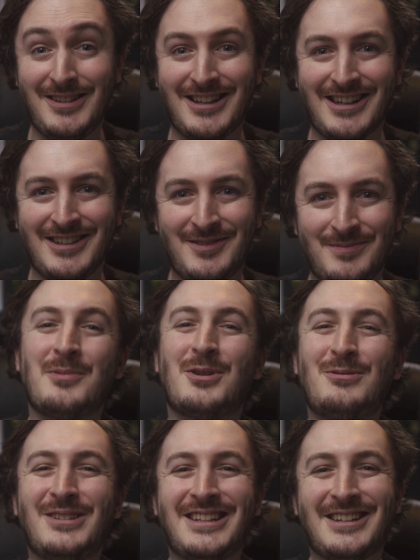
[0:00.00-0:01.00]
light. I'm
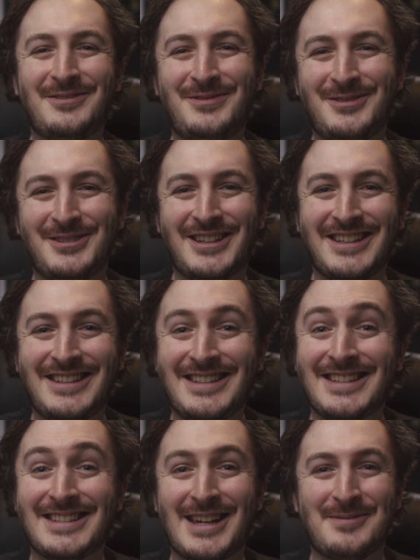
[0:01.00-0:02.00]
calling it a fill light in this
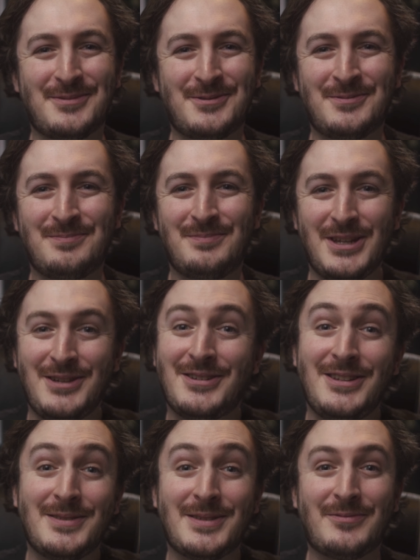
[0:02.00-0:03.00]
example, but you can
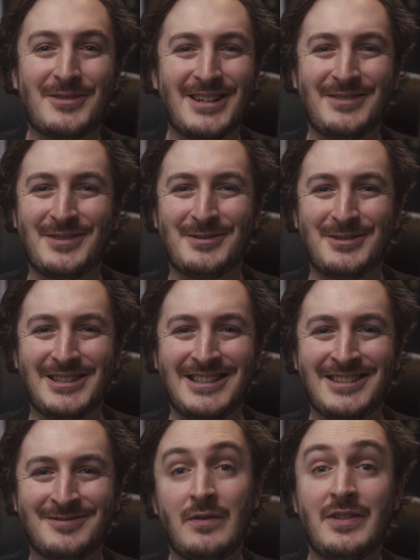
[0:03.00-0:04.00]
use it for anything really.
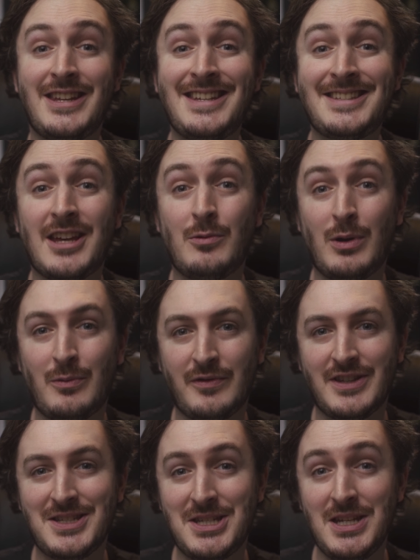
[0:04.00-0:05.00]
For this, I went with
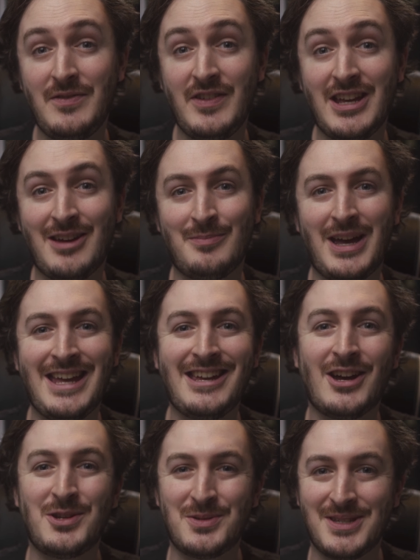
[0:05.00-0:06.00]
the G V M eight
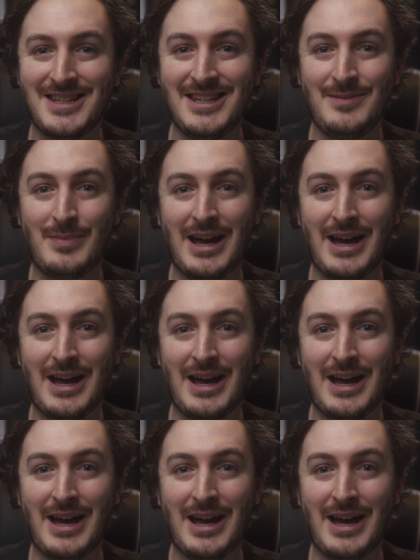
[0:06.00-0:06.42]
hundred D